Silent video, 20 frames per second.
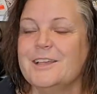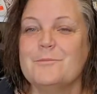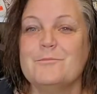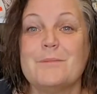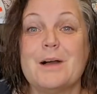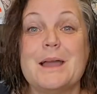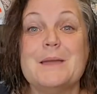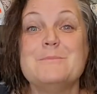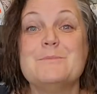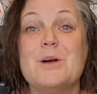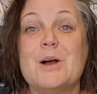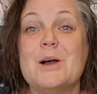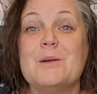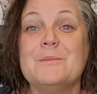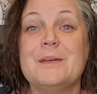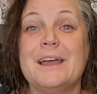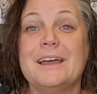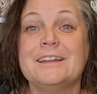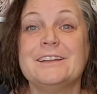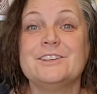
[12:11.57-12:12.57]
my
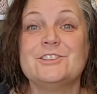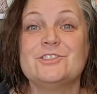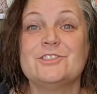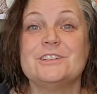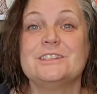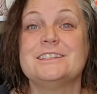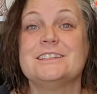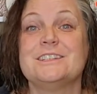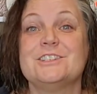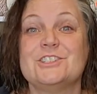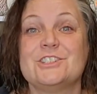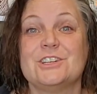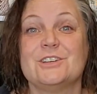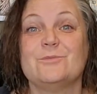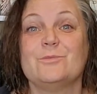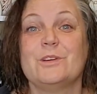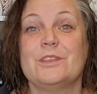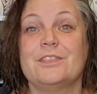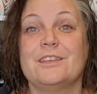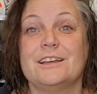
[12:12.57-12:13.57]
mom had a
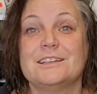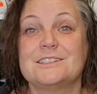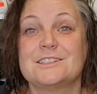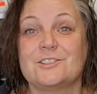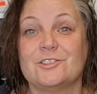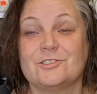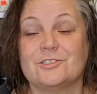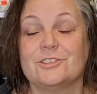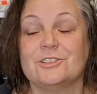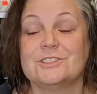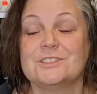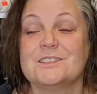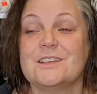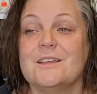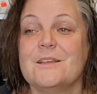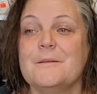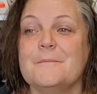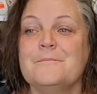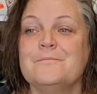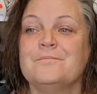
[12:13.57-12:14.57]
tradition with us girls.
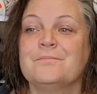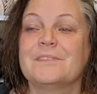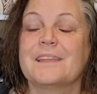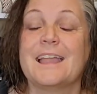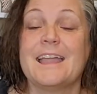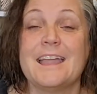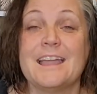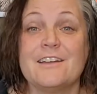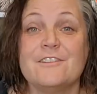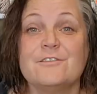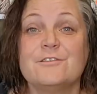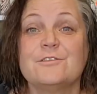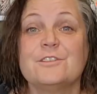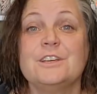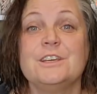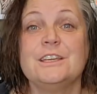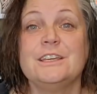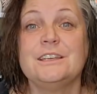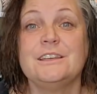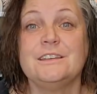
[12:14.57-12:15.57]

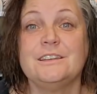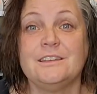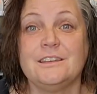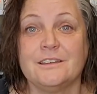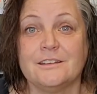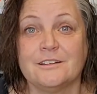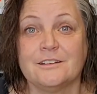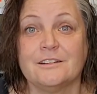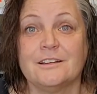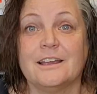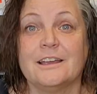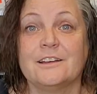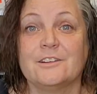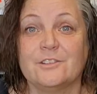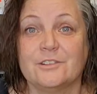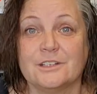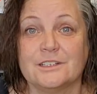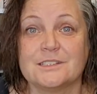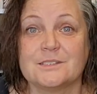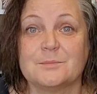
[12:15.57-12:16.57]
Every year at
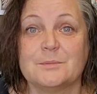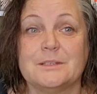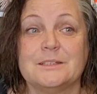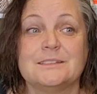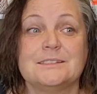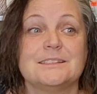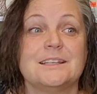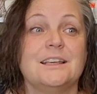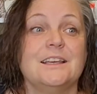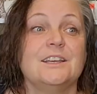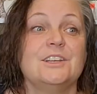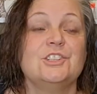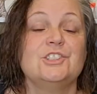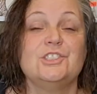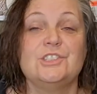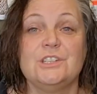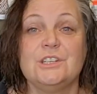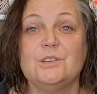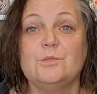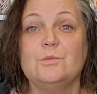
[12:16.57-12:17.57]
Christmas,
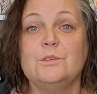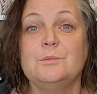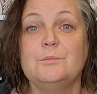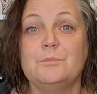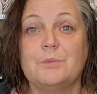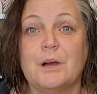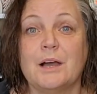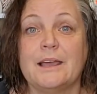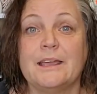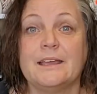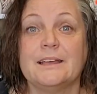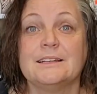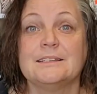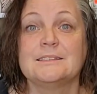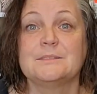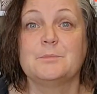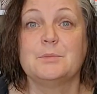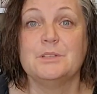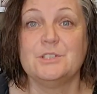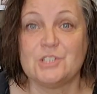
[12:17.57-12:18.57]
she would buy
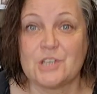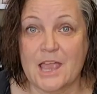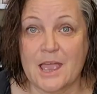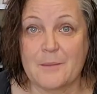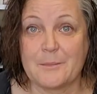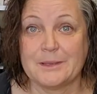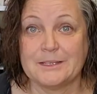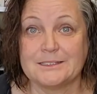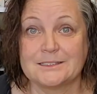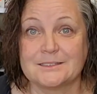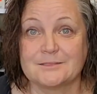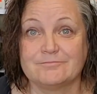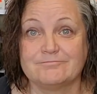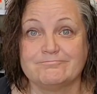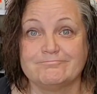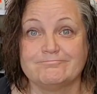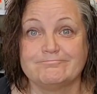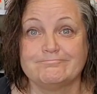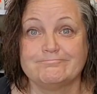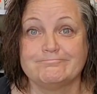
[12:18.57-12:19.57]
us pajamas.
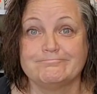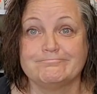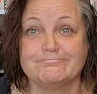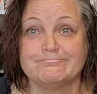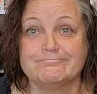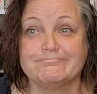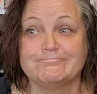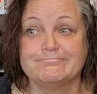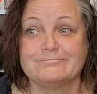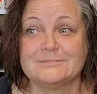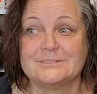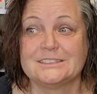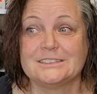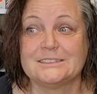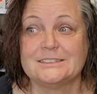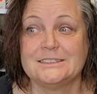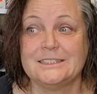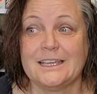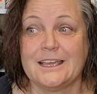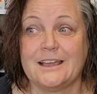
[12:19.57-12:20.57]

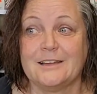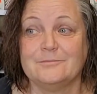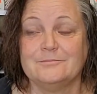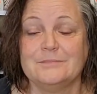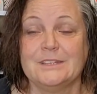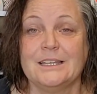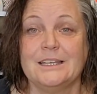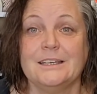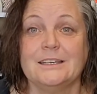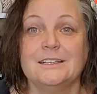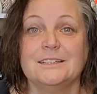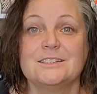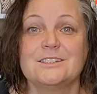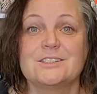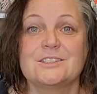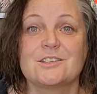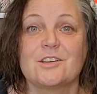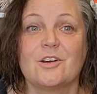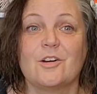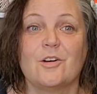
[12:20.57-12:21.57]
Yeah.
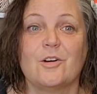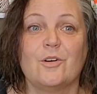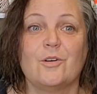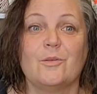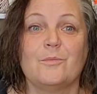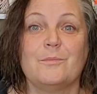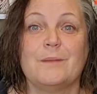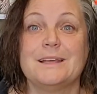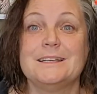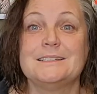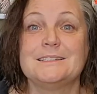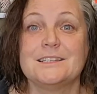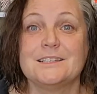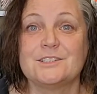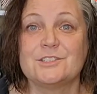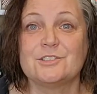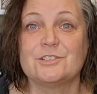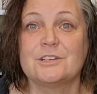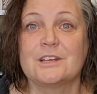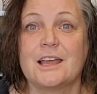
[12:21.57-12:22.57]
So my
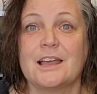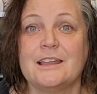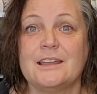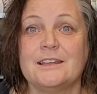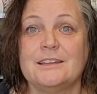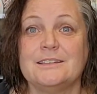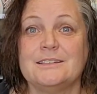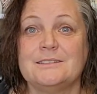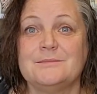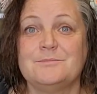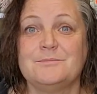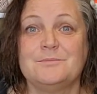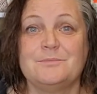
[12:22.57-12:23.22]
sister kind of